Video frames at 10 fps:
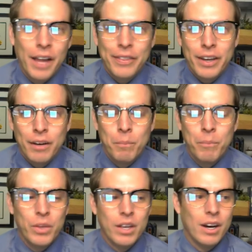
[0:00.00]
them.
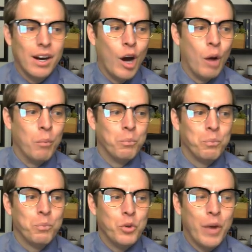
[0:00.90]

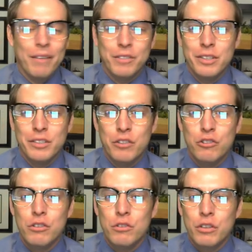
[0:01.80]
You have to
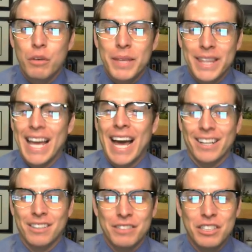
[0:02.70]
commit the
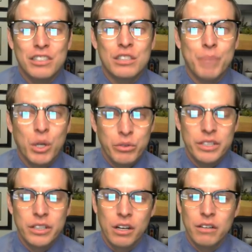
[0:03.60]
act of
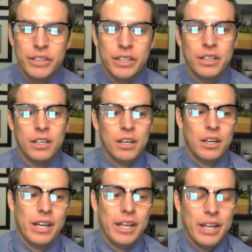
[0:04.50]
disposing of it,
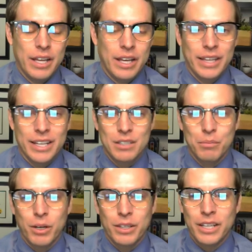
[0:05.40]
and that's the
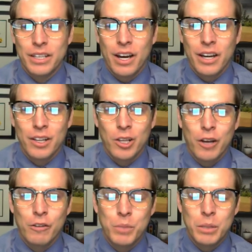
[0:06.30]
part that not a lot
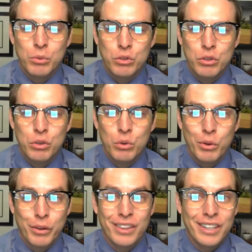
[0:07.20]
of people do
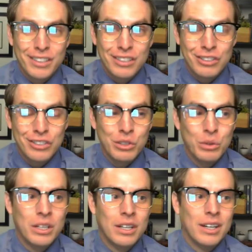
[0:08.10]
or think to
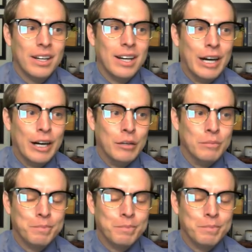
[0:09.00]
do. And